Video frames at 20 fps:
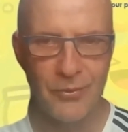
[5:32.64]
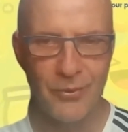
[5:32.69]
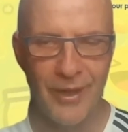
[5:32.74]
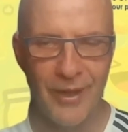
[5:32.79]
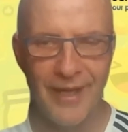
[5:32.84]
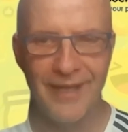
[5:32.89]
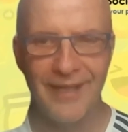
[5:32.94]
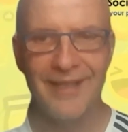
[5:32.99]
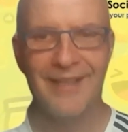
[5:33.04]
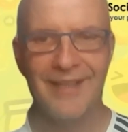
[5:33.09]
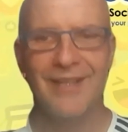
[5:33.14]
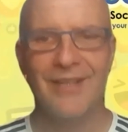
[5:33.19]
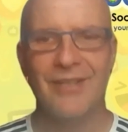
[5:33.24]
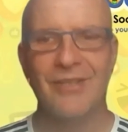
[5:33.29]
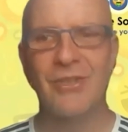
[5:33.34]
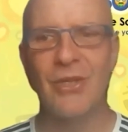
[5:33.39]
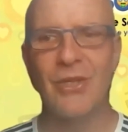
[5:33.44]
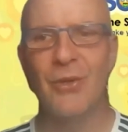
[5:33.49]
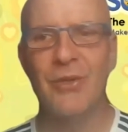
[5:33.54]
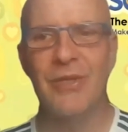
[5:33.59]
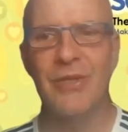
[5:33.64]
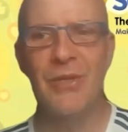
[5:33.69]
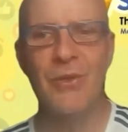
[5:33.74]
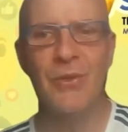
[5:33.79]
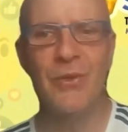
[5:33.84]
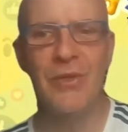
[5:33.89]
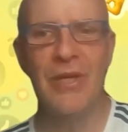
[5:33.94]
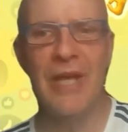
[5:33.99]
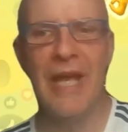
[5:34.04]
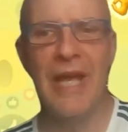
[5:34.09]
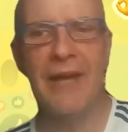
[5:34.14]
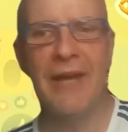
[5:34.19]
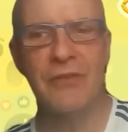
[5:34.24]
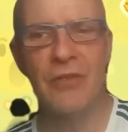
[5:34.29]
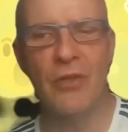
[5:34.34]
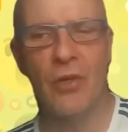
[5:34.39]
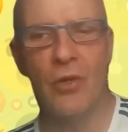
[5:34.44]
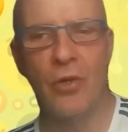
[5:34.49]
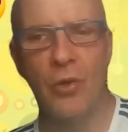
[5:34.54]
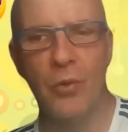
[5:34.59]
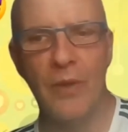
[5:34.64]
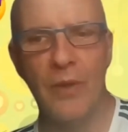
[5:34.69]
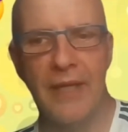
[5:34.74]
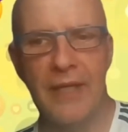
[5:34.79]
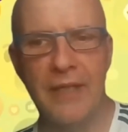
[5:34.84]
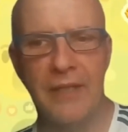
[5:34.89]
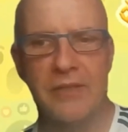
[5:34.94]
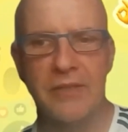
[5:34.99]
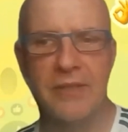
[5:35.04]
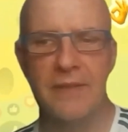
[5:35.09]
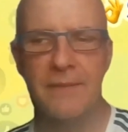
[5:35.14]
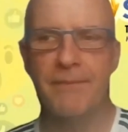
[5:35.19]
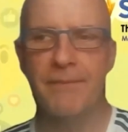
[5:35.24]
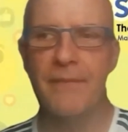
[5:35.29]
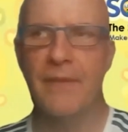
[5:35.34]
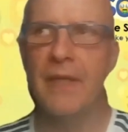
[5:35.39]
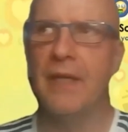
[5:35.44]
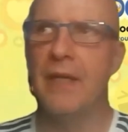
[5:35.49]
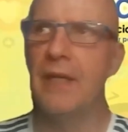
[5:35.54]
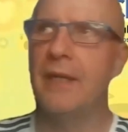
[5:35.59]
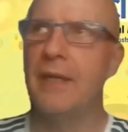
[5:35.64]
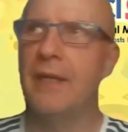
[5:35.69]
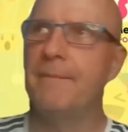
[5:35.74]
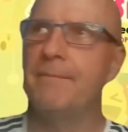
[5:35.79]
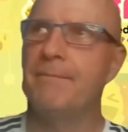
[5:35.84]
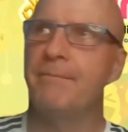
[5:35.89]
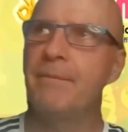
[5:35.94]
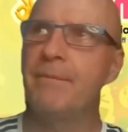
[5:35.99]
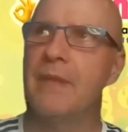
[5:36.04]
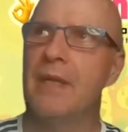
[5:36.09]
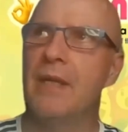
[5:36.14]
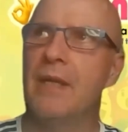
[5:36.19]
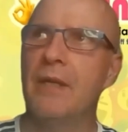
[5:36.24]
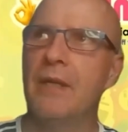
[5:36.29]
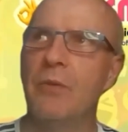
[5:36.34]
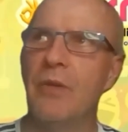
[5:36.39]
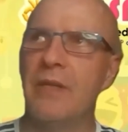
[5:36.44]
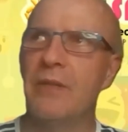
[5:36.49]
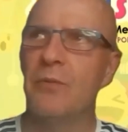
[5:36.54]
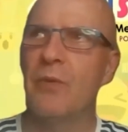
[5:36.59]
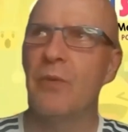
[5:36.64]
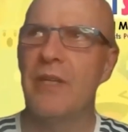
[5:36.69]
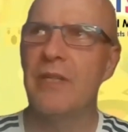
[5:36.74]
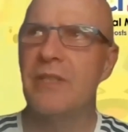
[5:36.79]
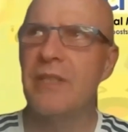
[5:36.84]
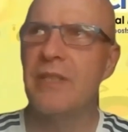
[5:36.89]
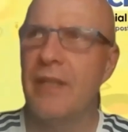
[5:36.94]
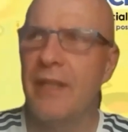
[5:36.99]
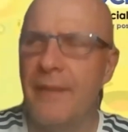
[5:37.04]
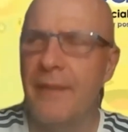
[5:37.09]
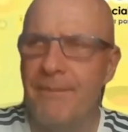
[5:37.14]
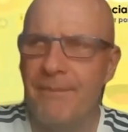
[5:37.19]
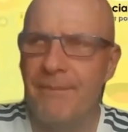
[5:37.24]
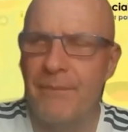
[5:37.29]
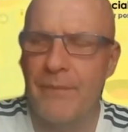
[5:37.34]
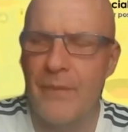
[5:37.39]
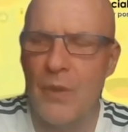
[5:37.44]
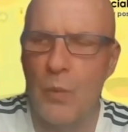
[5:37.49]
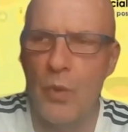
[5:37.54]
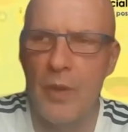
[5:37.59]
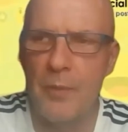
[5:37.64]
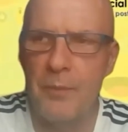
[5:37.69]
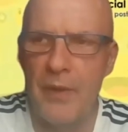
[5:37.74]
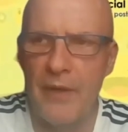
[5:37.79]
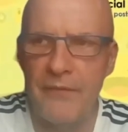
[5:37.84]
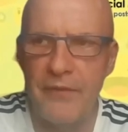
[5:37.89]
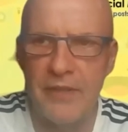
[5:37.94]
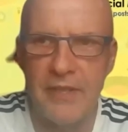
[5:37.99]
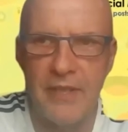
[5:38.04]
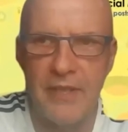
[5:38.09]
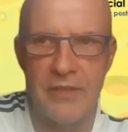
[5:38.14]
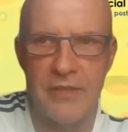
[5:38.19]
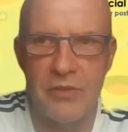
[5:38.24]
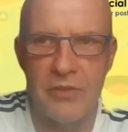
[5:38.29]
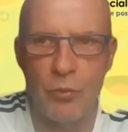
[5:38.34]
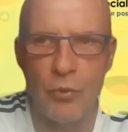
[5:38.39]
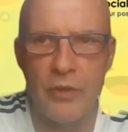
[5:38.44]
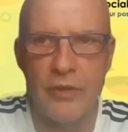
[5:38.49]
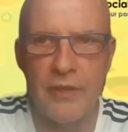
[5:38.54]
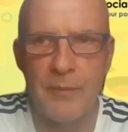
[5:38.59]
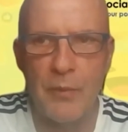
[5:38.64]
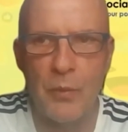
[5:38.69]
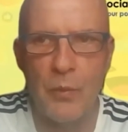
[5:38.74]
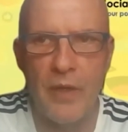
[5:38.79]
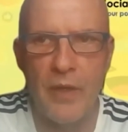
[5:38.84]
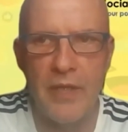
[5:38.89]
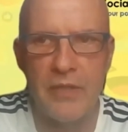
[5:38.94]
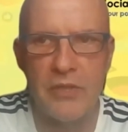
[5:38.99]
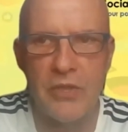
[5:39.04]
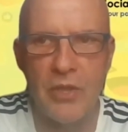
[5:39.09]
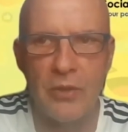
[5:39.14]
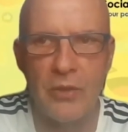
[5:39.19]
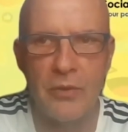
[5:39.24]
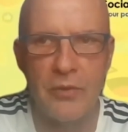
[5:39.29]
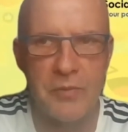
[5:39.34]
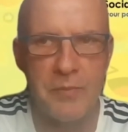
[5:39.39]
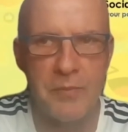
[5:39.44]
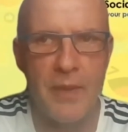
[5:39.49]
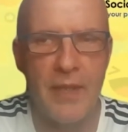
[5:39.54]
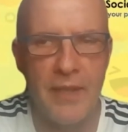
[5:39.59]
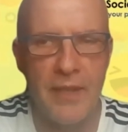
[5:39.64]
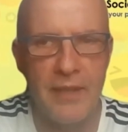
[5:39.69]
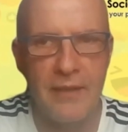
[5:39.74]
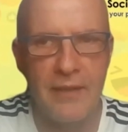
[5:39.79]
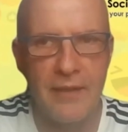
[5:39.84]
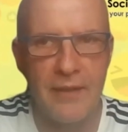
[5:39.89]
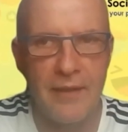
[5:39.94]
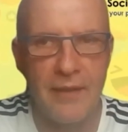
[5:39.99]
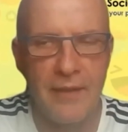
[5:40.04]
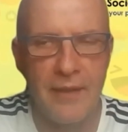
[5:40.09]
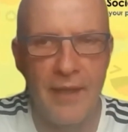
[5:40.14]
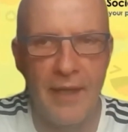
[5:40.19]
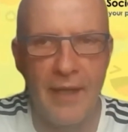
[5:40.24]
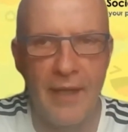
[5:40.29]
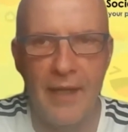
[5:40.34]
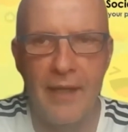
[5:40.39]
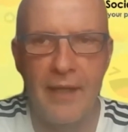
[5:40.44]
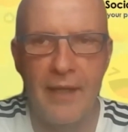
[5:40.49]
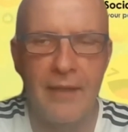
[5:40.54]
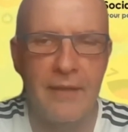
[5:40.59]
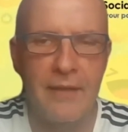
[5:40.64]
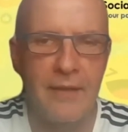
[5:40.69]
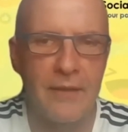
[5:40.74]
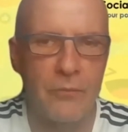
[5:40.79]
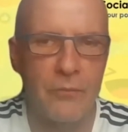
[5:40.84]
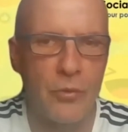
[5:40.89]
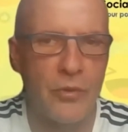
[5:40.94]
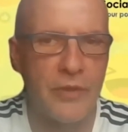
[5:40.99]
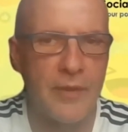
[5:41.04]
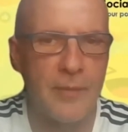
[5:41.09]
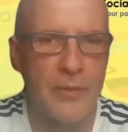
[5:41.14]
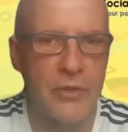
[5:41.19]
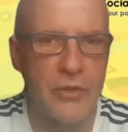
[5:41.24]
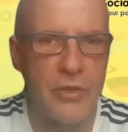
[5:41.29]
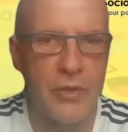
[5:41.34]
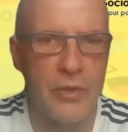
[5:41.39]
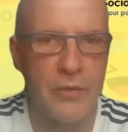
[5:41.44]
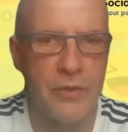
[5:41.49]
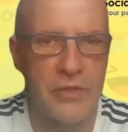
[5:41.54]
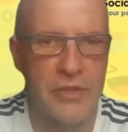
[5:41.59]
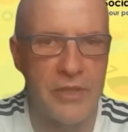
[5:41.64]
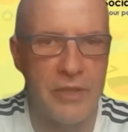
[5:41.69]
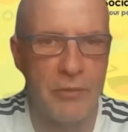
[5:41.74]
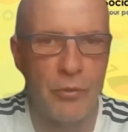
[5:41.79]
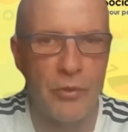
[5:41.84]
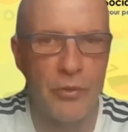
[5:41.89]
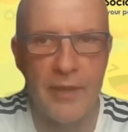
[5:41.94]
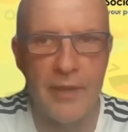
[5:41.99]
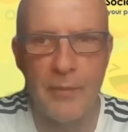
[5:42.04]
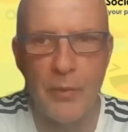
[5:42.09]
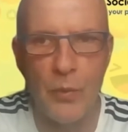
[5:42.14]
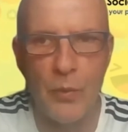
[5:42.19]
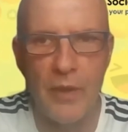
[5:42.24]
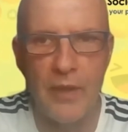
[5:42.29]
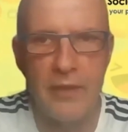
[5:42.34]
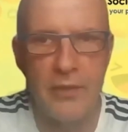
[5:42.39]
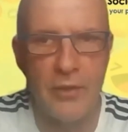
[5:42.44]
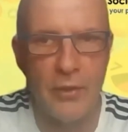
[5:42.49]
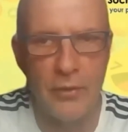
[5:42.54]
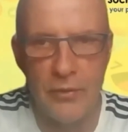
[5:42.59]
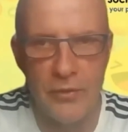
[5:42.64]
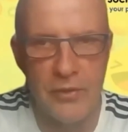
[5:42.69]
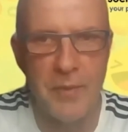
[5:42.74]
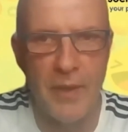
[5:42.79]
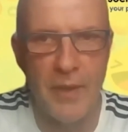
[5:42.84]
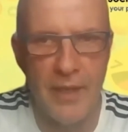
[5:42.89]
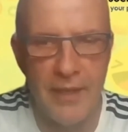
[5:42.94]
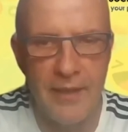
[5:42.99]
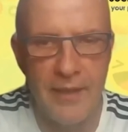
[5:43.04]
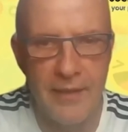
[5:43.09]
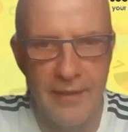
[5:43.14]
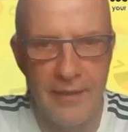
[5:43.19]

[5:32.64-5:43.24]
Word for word: right? So you you have to always um, what what is um, Warren Buffett says rule number one is don't lose money. And rule number two is see rule number one: don't lose money.